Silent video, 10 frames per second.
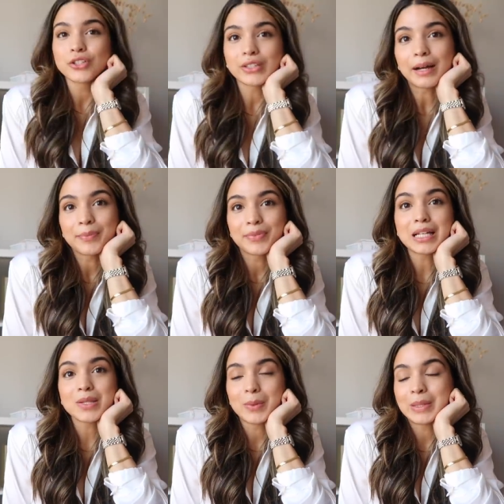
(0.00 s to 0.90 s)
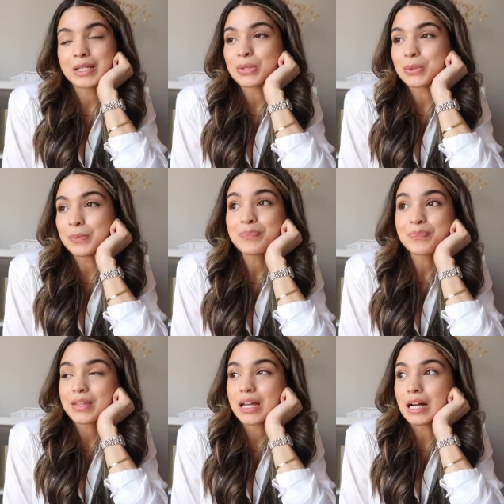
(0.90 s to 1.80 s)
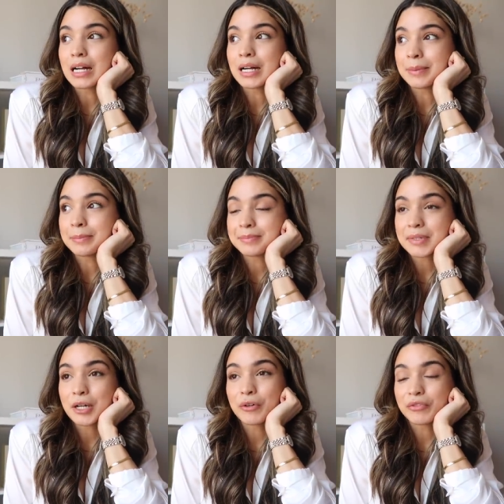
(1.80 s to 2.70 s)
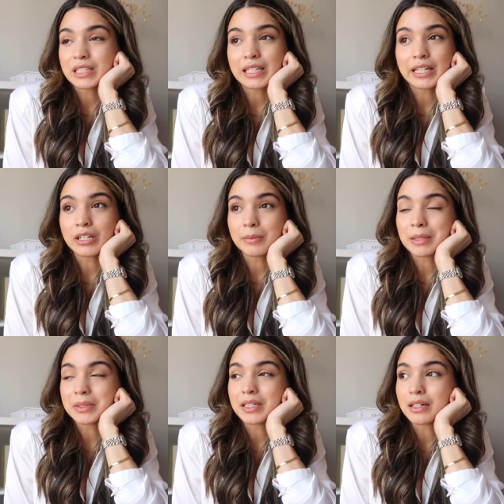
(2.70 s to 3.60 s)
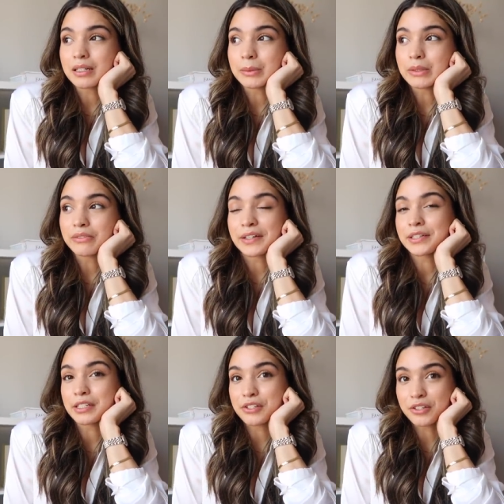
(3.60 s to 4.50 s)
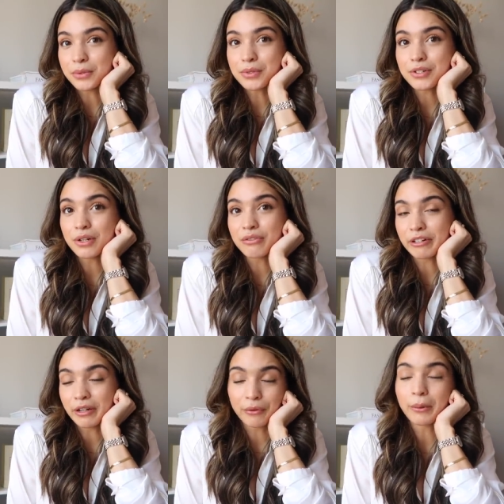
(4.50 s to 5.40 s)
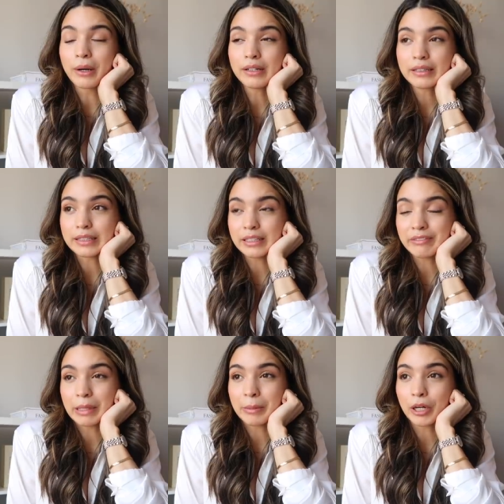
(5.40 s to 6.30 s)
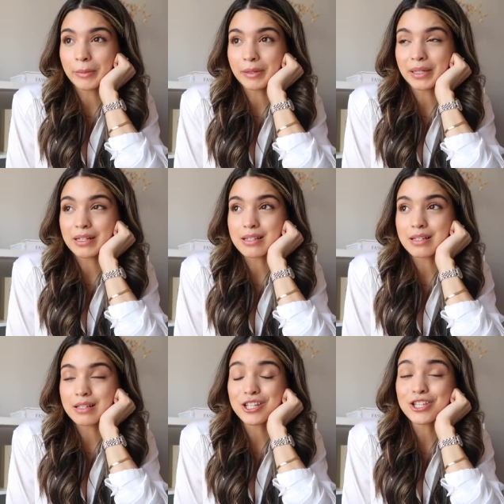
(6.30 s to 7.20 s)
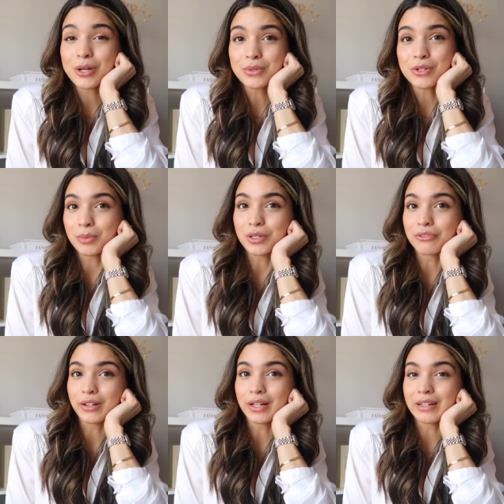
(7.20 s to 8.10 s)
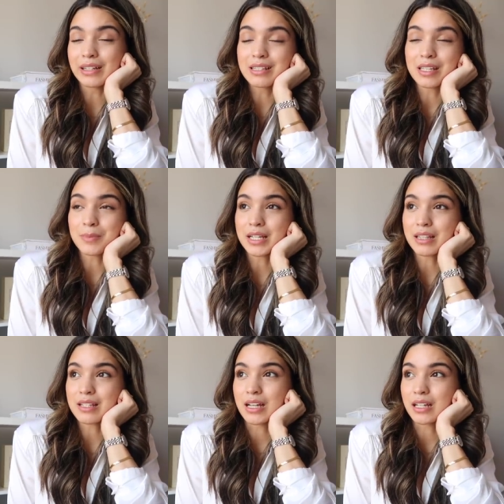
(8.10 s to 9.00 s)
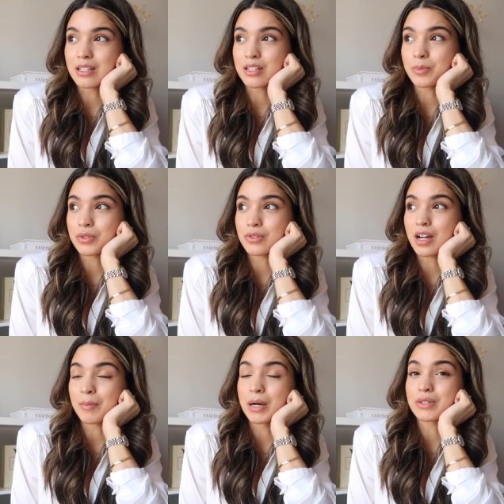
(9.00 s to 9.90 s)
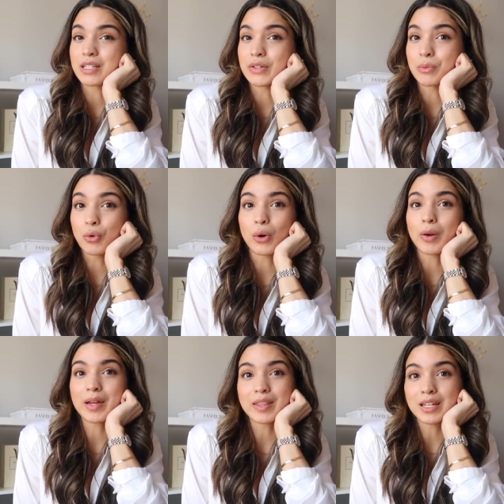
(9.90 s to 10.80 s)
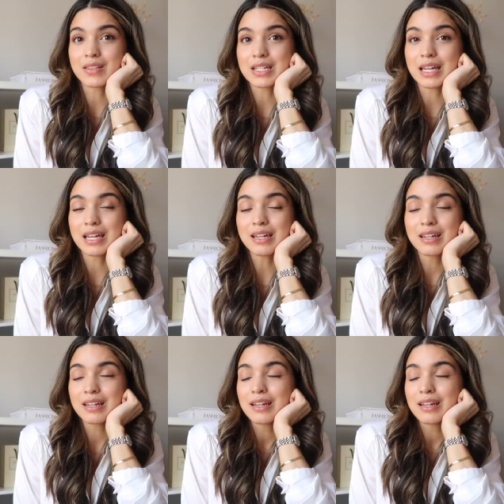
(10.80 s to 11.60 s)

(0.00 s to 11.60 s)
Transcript: So yeah, that's what I'm going to do. Um, hopefully later maybe I will find an excuse to go for another walk and leave my apartment because it is so so beautiful out and it seems like the sun is supposed to come out even more by the end of the day